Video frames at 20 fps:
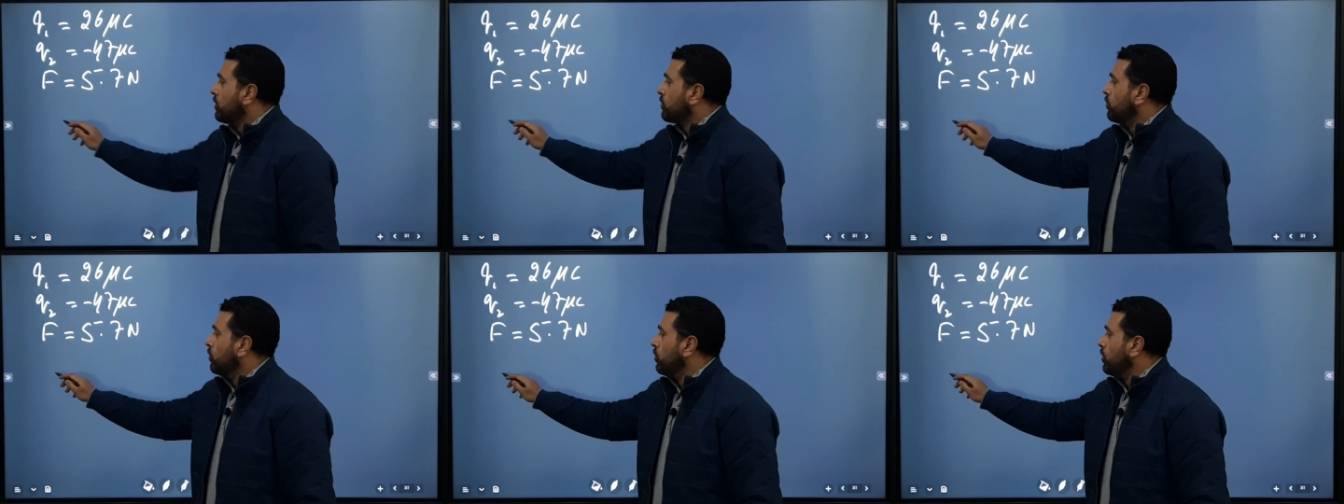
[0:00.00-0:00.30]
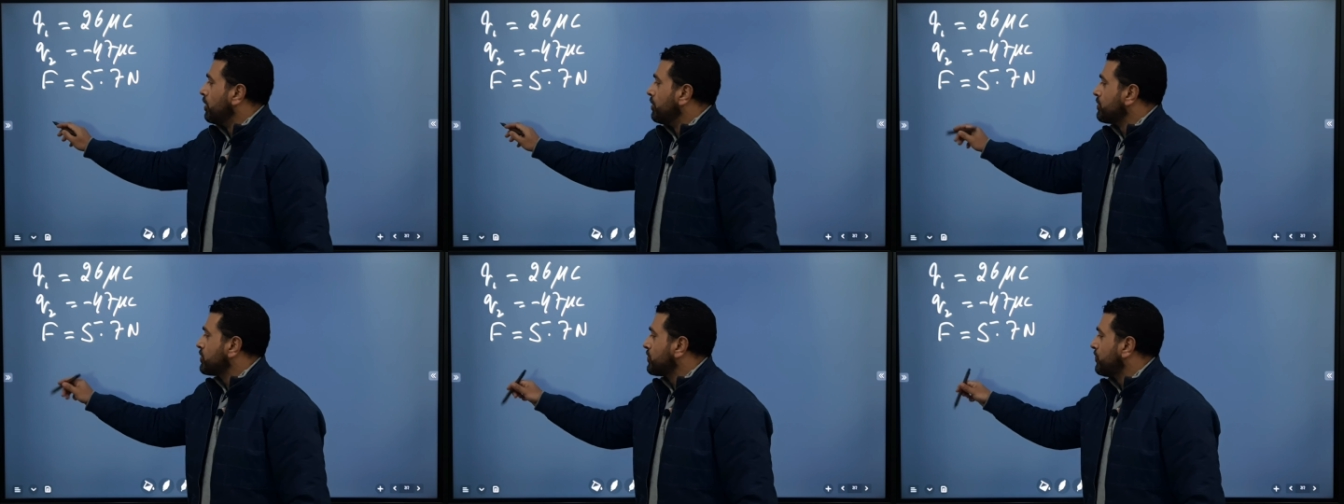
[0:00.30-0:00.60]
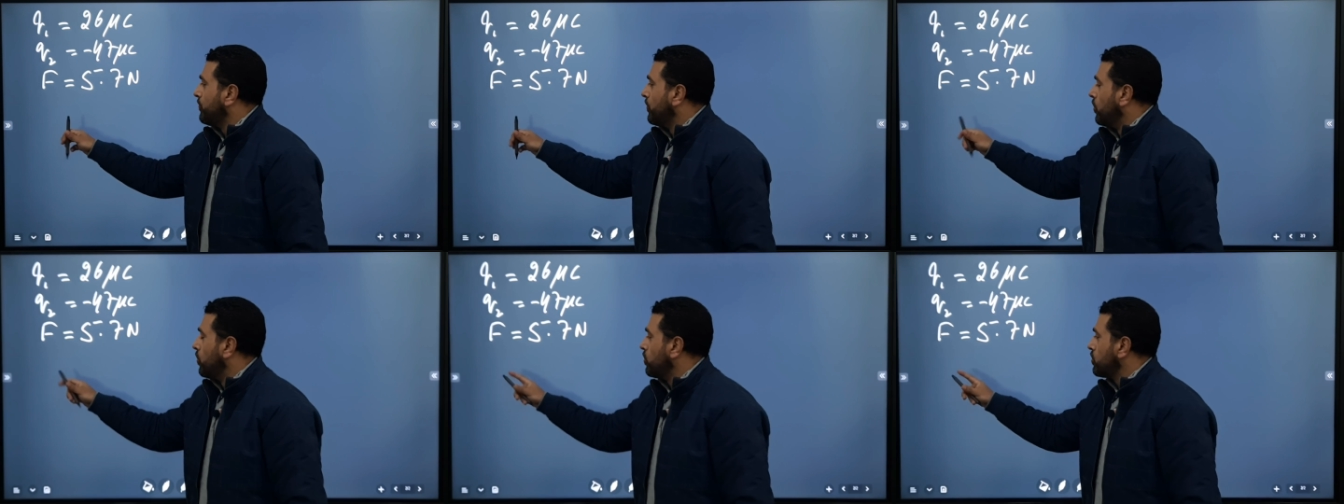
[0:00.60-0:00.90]
Coulomb's
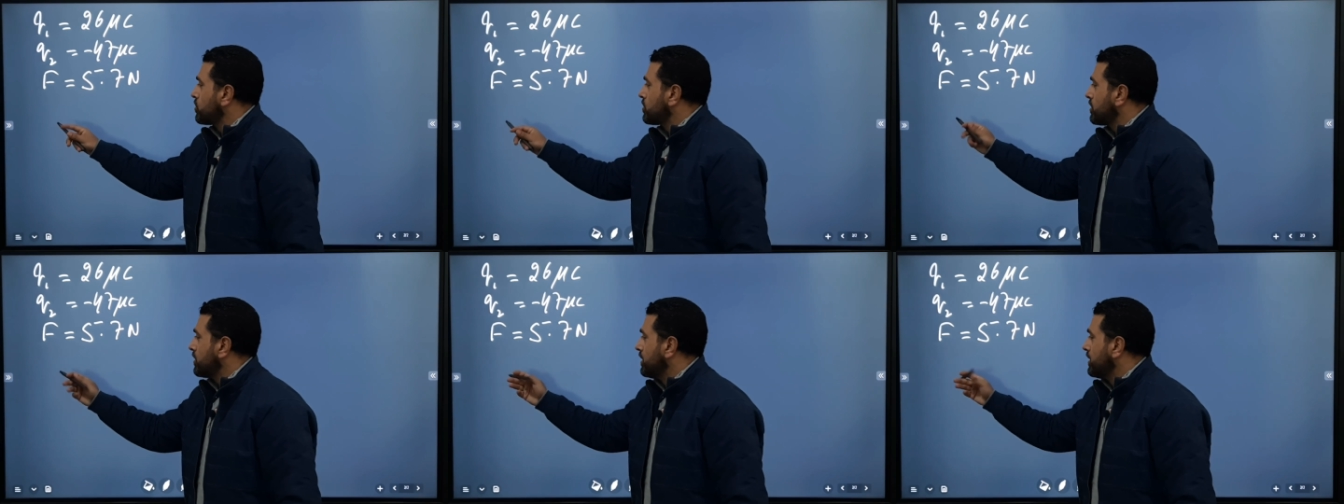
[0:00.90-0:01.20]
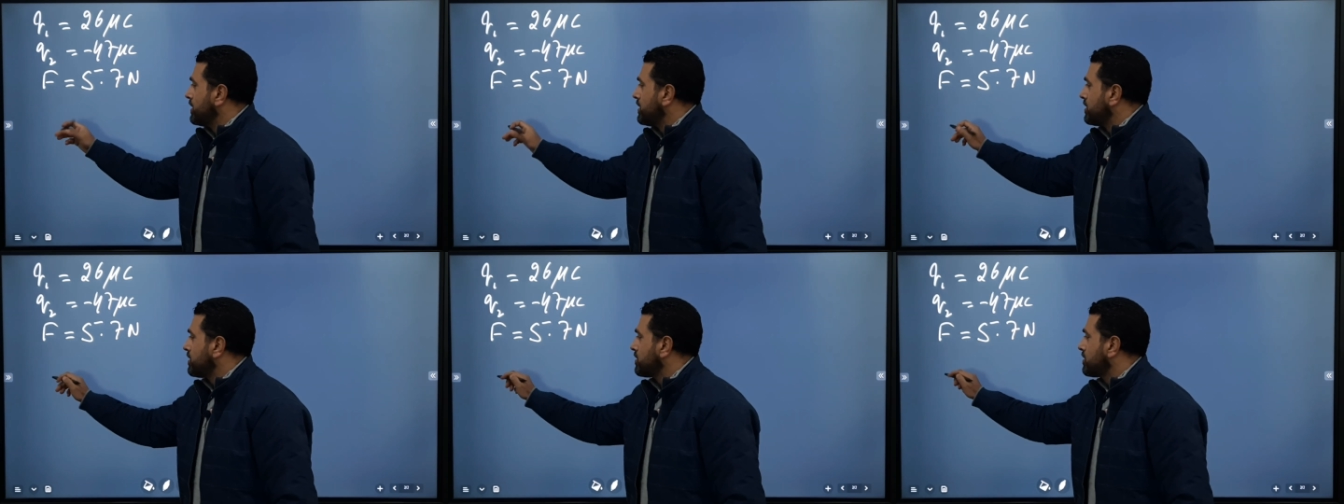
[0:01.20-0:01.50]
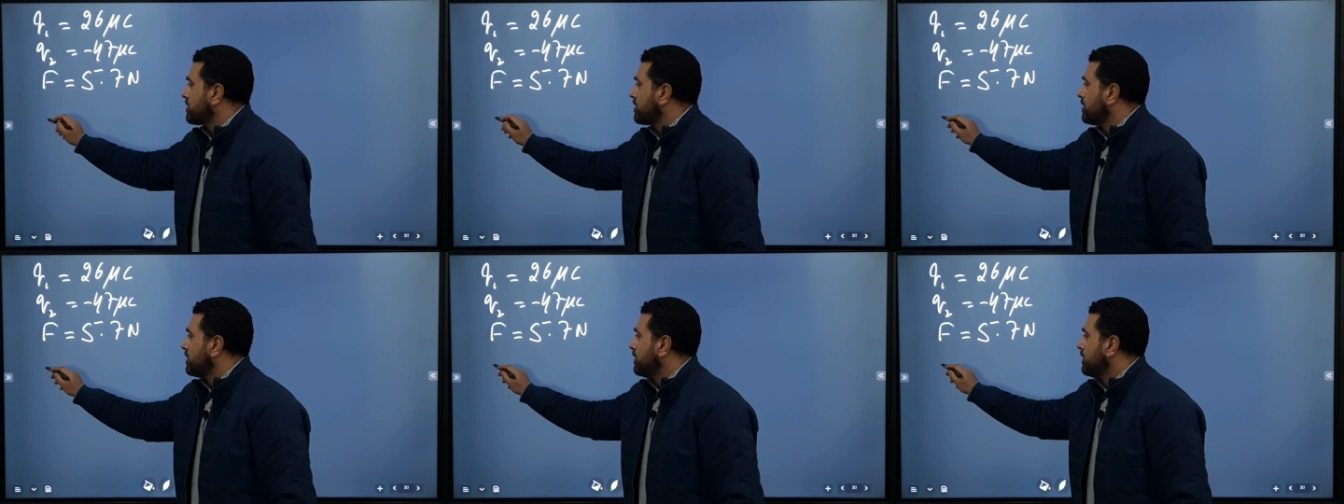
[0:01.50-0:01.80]
force
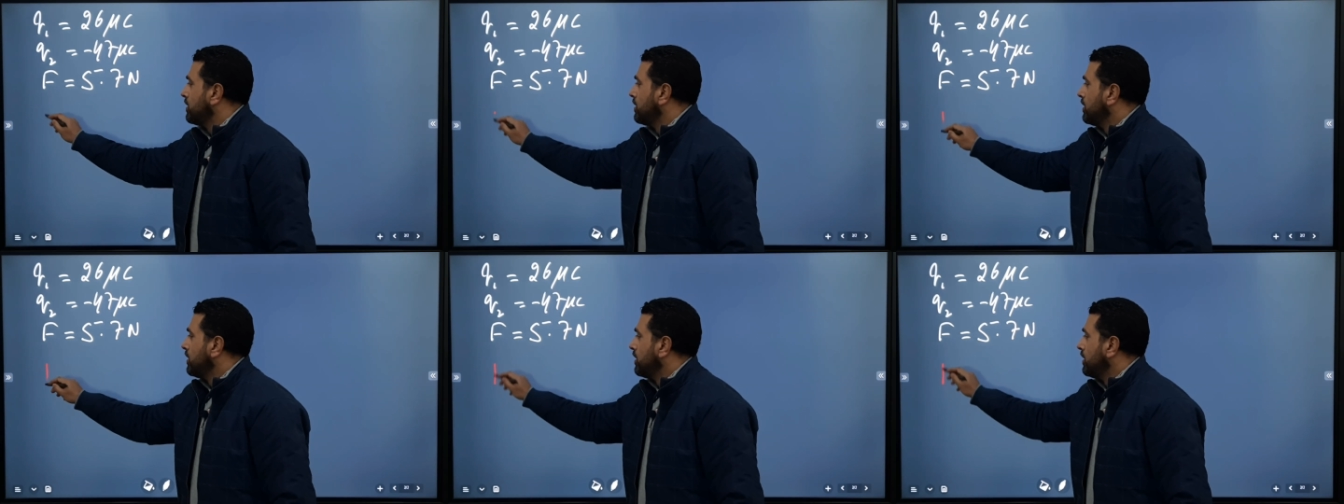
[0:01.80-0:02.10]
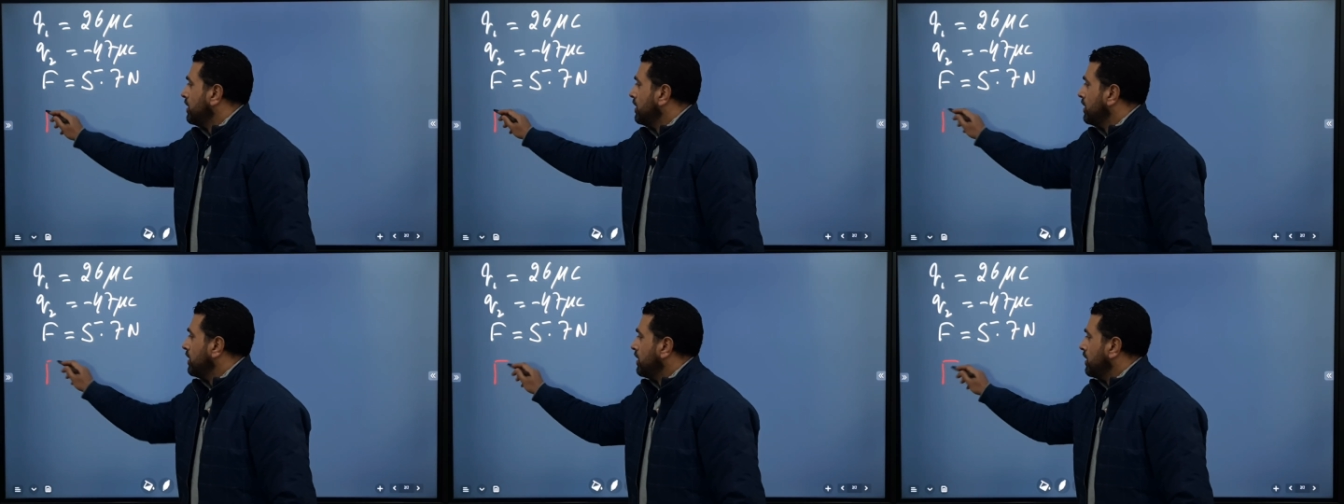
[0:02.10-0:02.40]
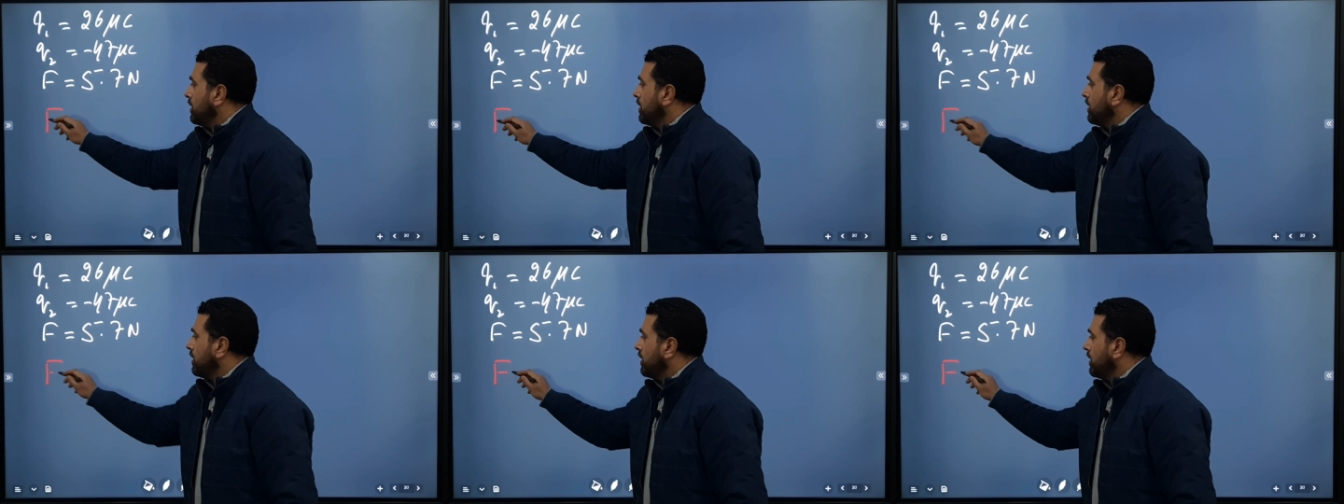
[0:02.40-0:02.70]
is
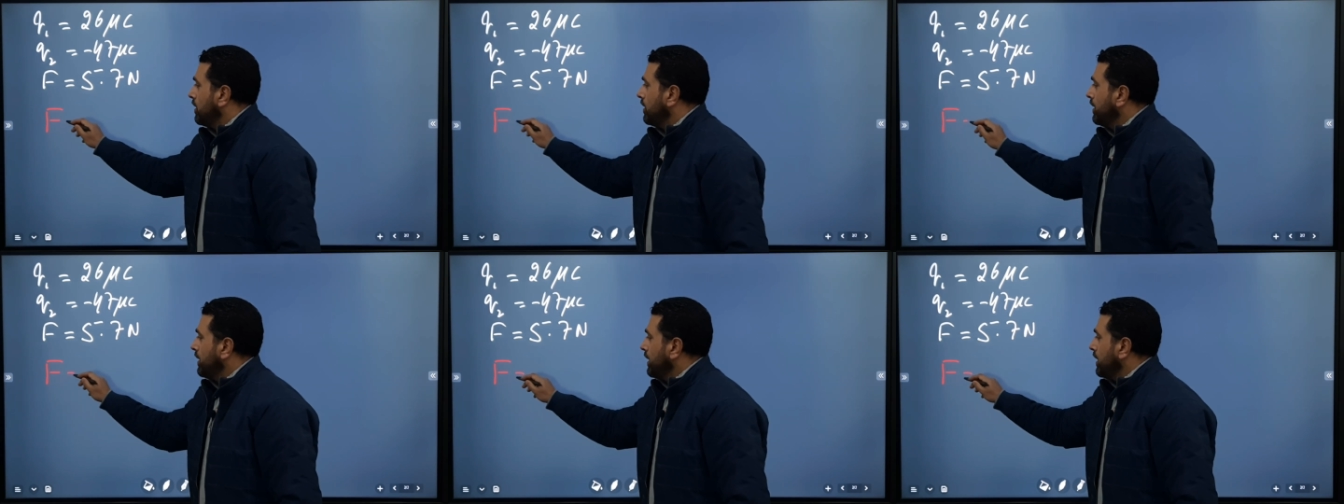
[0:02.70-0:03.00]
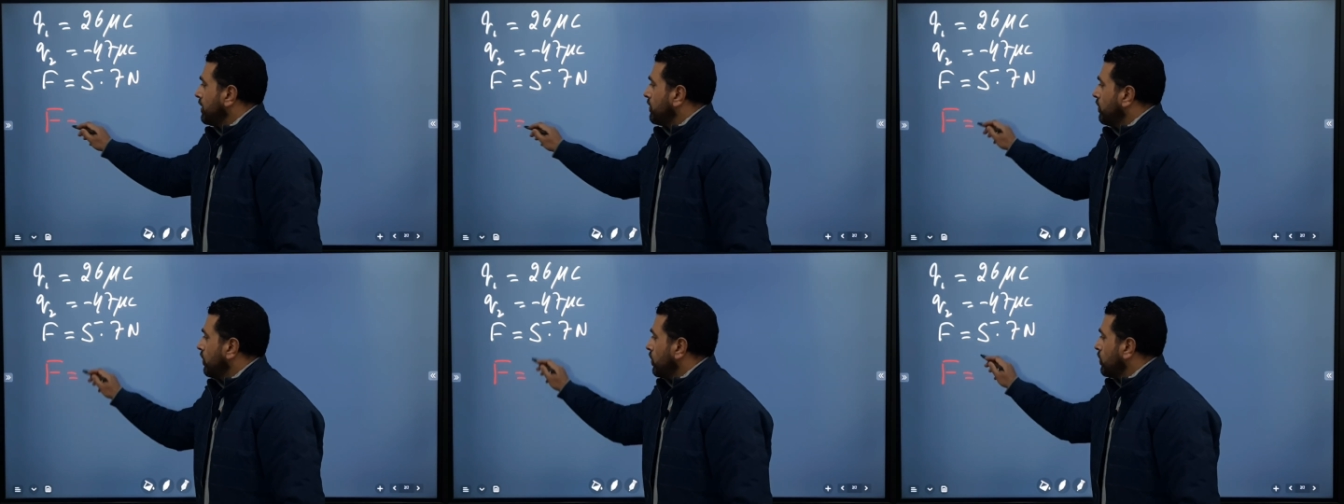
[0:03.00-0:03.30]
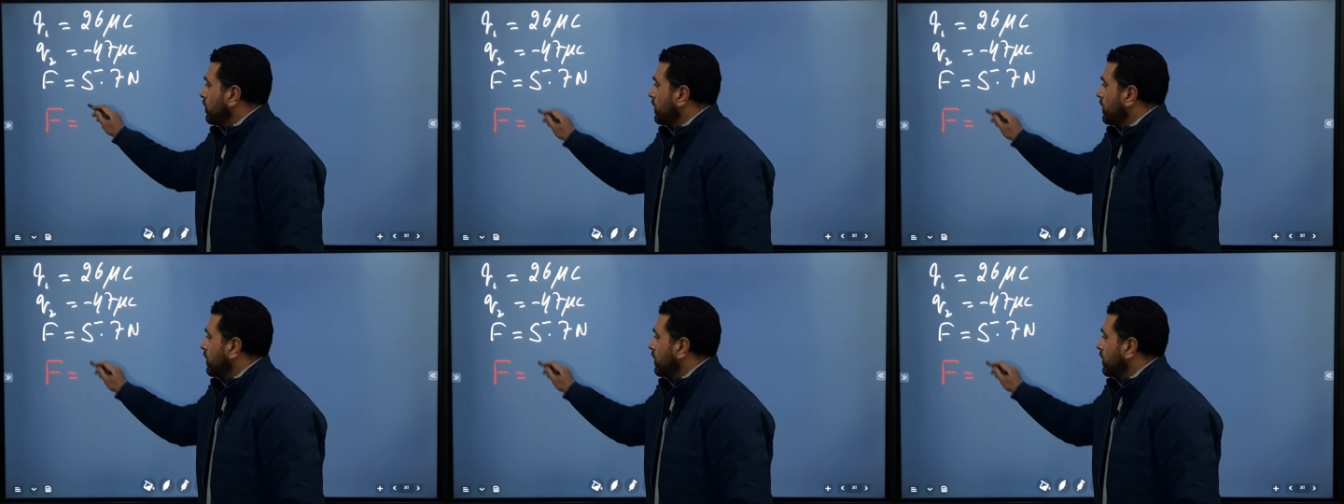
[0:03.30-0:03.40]
equal